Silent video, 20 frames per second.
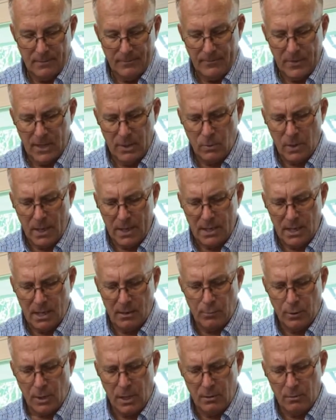And right now,
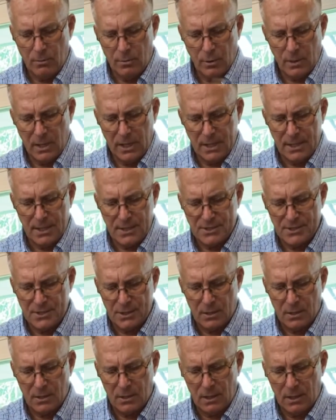bridal bouquets
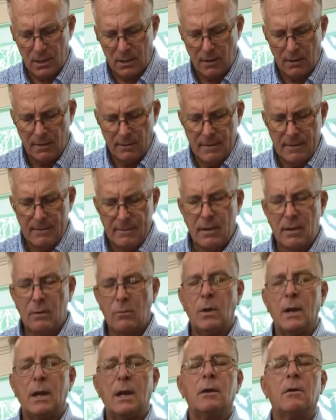are
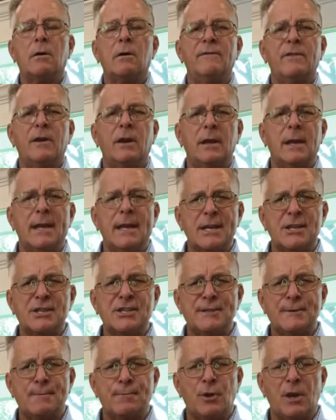what I call very
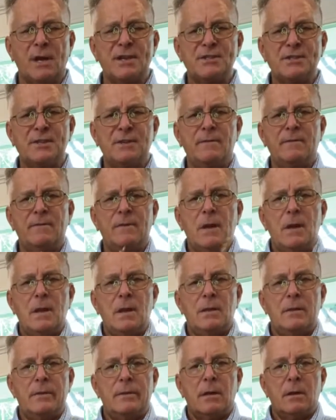expressive.
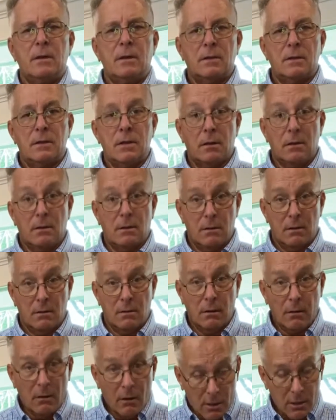They're
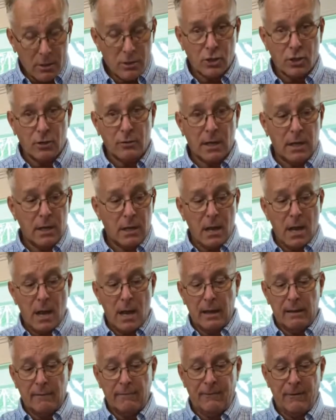larger than
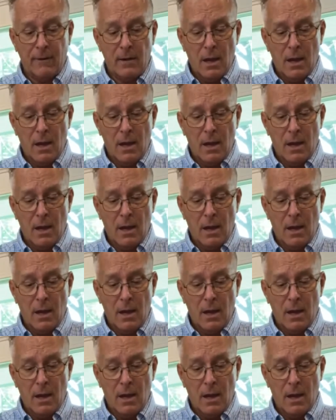life,